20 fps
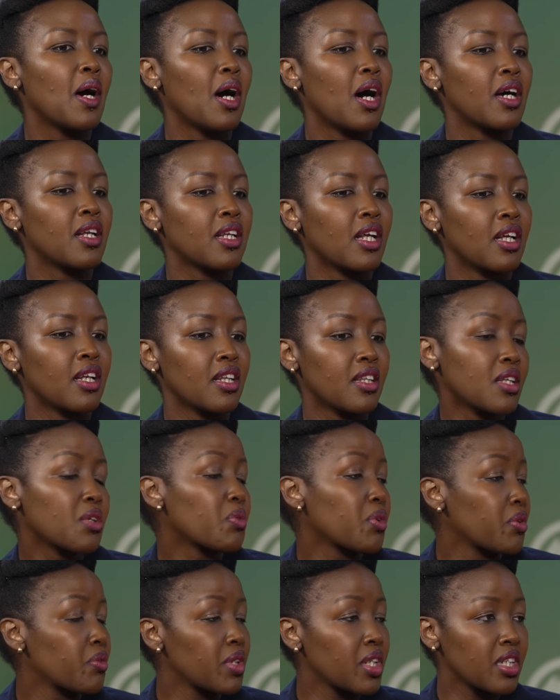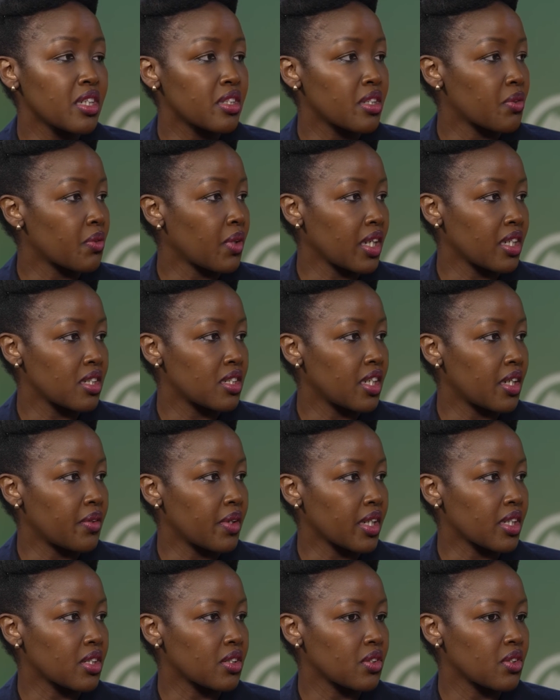And, and I think we're really in the right
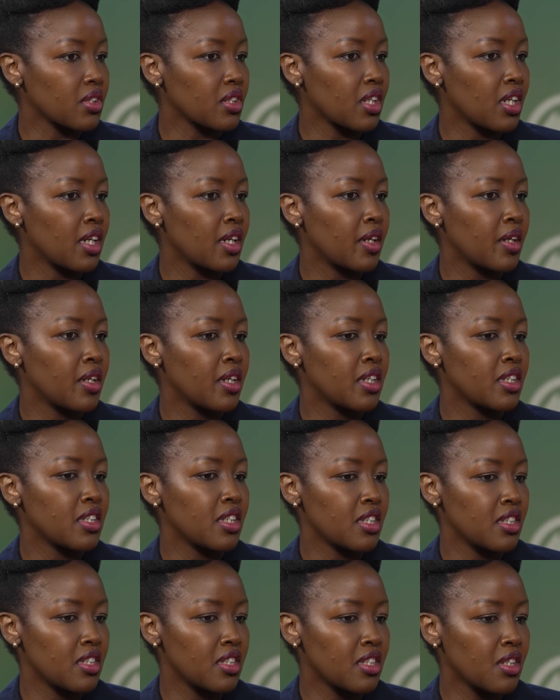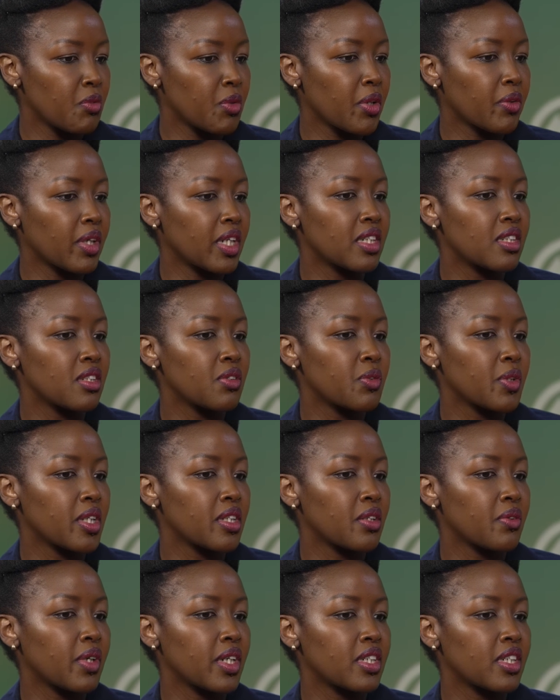direction. Uh, it, it, we're, right, we're
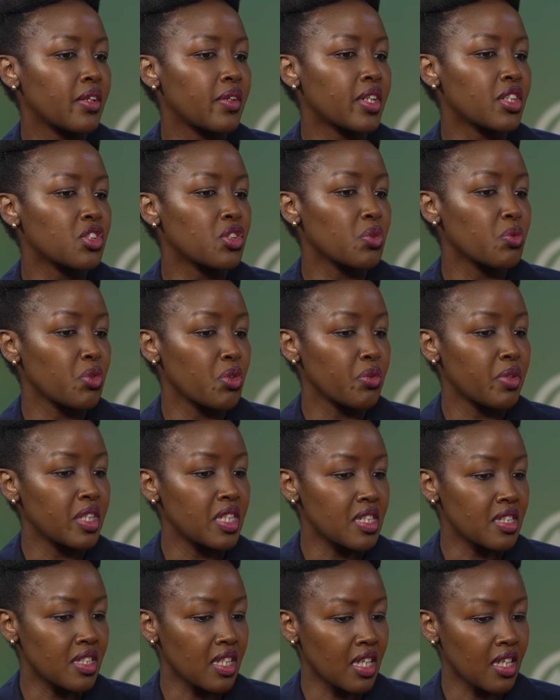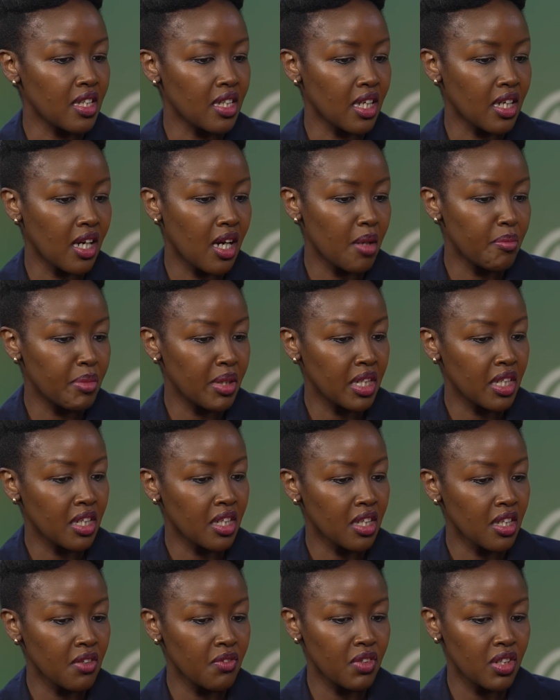in the right direction. We're already seeing that
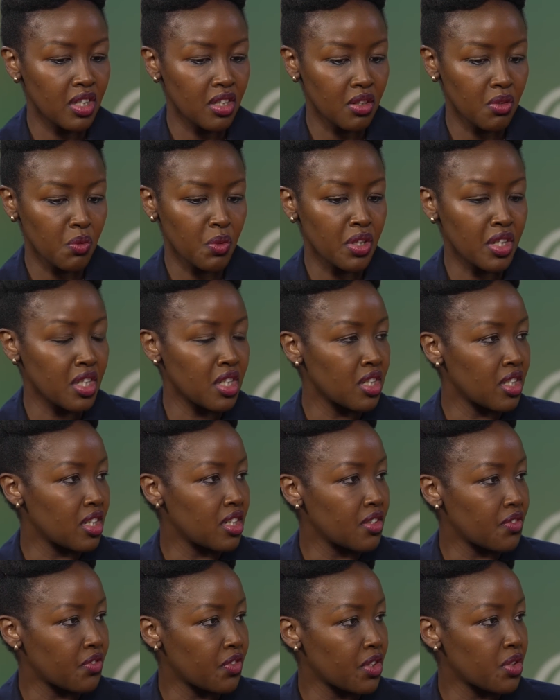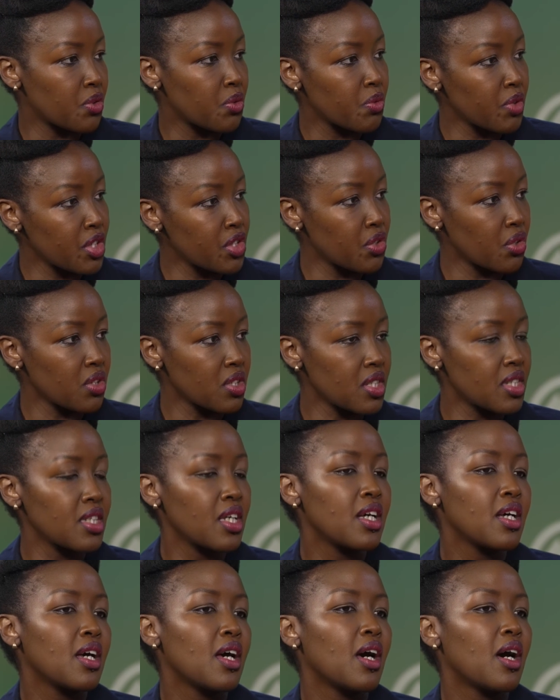happening even within the different regions.
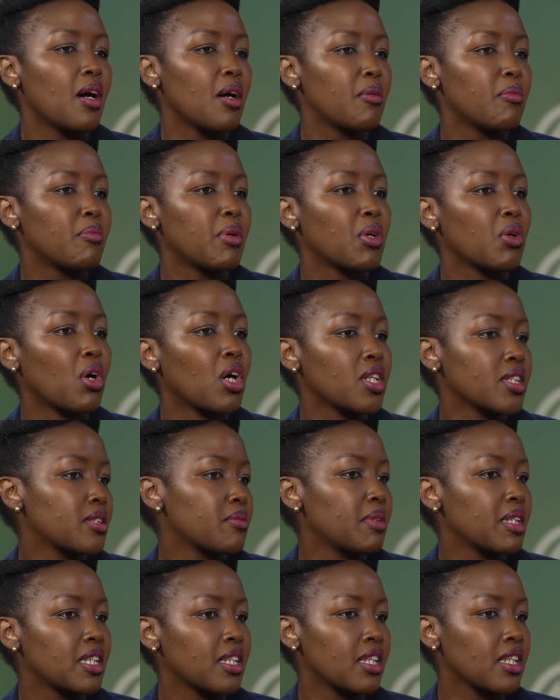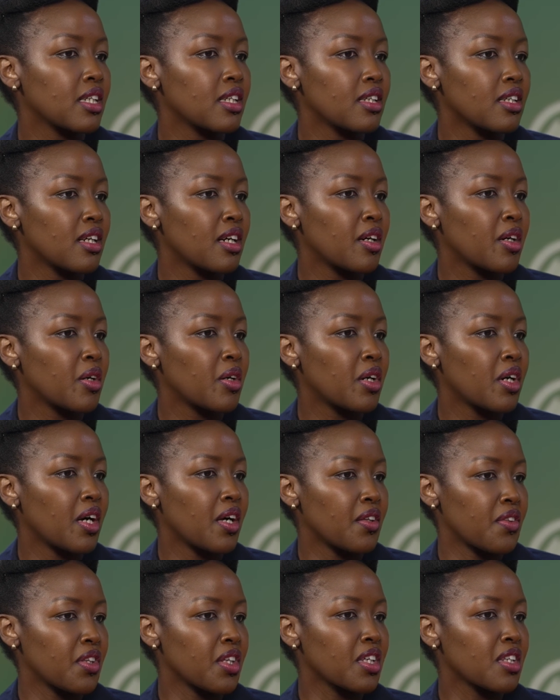Uh, but ultimately,
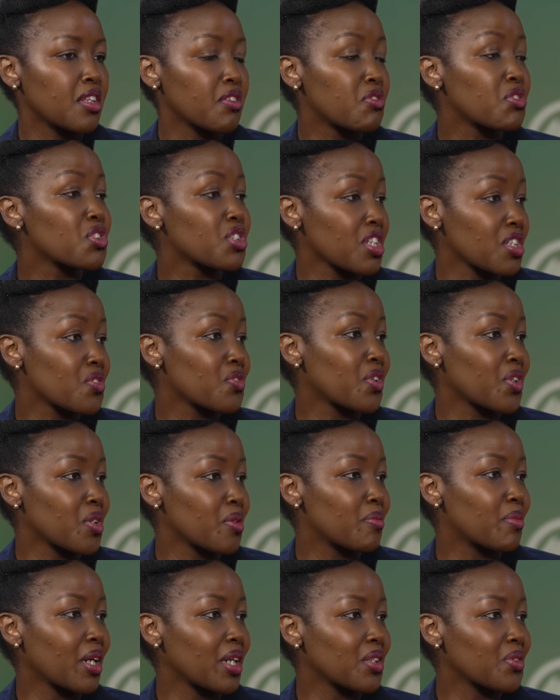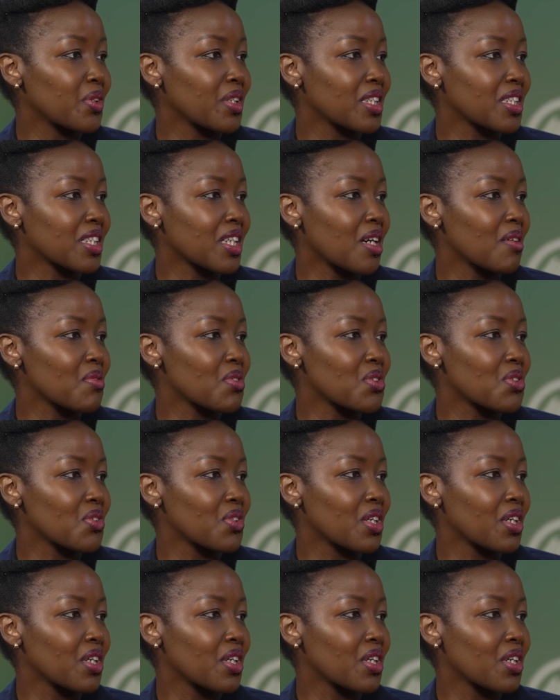uh, I think the future is very bright when it comes to